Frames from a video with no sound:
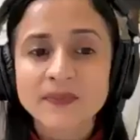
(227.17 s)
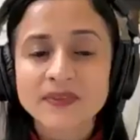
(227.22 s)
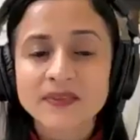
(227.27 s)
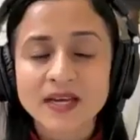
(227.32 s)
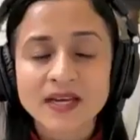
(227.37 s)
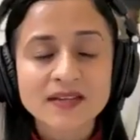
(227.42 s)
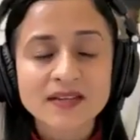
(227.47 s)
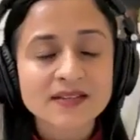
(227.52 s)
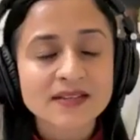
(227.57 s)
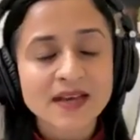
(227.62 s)

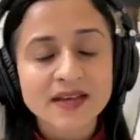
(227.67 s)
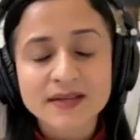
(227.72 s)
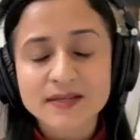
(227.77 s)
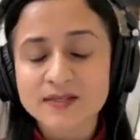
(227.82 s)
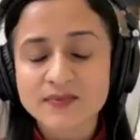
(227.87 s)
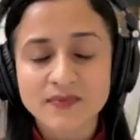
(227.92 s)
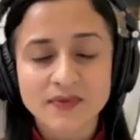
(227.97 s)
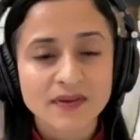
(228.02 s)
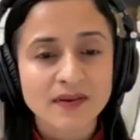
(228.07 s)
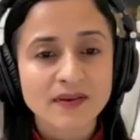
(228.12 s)
that
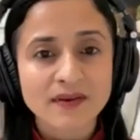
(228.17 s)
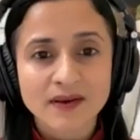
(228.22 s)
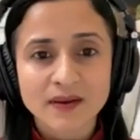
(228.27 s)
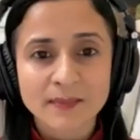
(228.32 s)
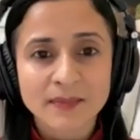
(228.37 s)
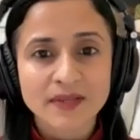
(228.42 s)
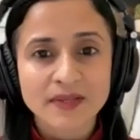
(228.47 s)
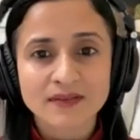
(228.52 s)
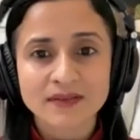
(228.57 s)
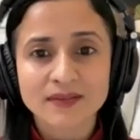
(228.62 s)
is
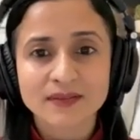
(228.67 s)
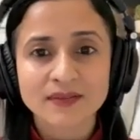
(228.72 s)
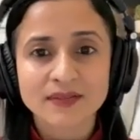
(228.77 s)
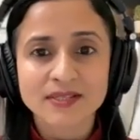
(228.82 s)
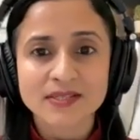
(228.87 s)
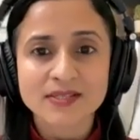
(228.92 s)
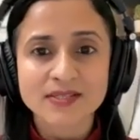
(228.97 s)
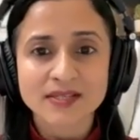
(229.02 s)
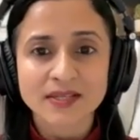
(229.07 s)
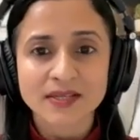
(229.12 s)
phenomenal,
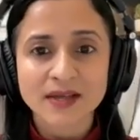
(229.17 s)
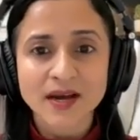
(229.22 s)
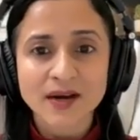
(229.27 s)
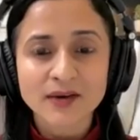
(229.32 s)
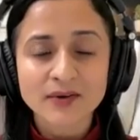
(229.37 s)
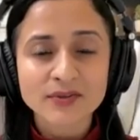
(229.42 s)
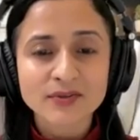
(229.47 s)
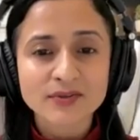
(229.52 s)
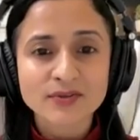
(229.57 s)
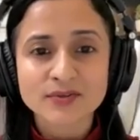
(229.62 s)
Christine, how
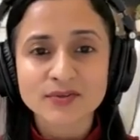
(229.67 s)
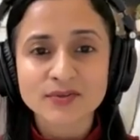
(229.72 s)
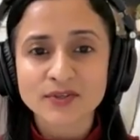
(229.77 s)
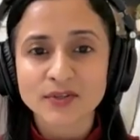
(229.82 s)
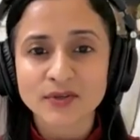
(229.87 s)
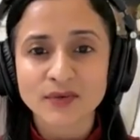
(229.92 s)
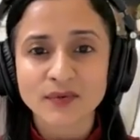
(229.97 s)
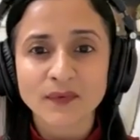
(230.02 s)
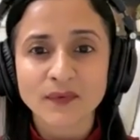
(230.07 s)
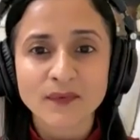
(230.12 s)
you took
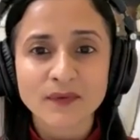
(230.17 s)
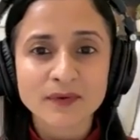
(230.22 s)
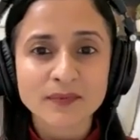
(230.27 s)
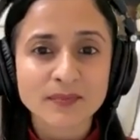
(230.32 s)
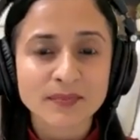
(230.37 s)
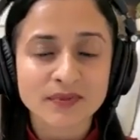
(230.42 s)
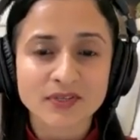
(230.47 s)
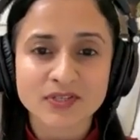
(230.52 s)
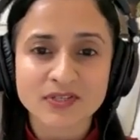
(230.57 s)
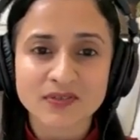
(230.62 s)
your own
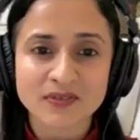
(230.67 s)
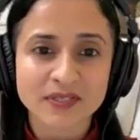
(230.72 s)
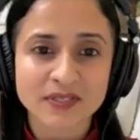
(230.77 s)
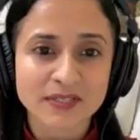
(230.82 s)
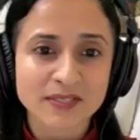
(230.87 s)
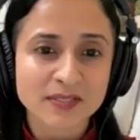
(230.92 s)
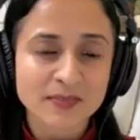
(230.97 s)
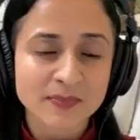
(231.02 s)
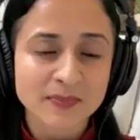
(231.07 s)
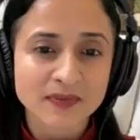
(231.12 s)
personal
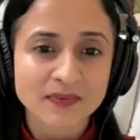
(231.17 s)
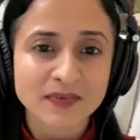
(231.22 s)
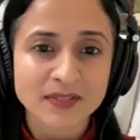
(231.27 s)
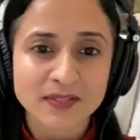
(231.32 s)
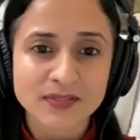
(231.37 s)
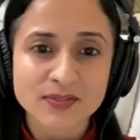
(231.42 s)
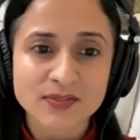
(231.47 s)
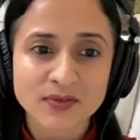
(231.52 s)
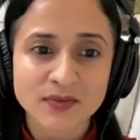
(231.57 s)
experience,